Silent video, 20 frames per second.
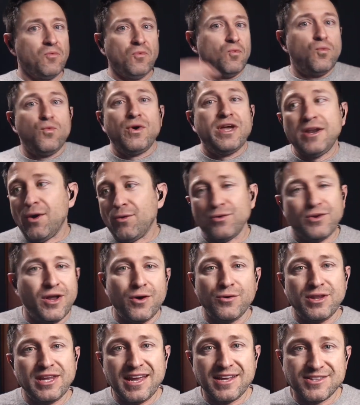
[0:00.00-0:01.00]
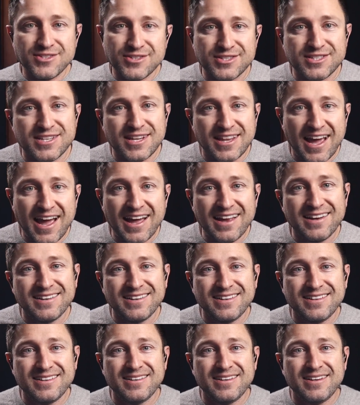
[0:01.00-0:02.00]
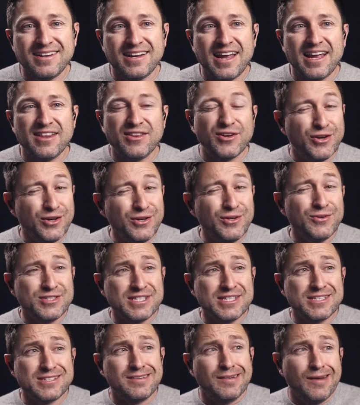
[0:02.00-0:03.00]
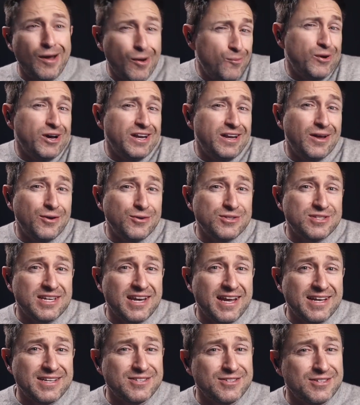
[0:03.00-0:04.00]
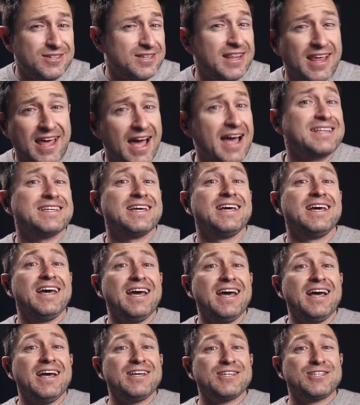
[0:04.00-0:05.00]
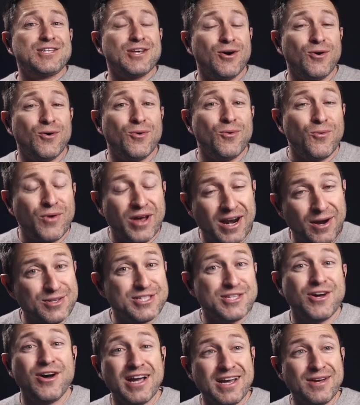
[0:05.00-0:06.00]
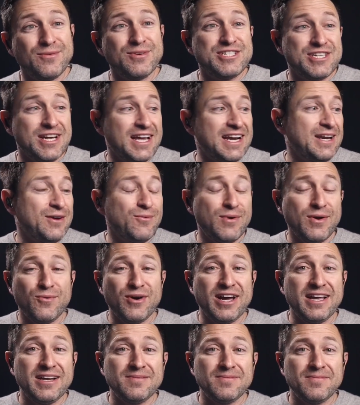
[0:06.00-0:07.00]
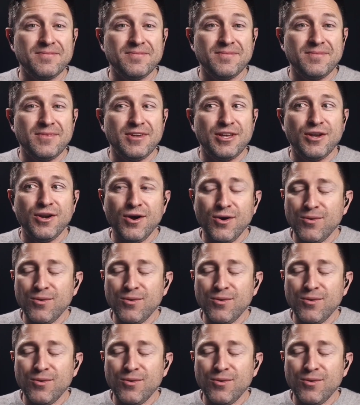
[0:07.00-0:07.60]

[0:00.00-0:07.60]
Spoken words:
we don't know the answers to that. And the good news is no one knows the answer to that. So when I was talking with Jenny, we went, you know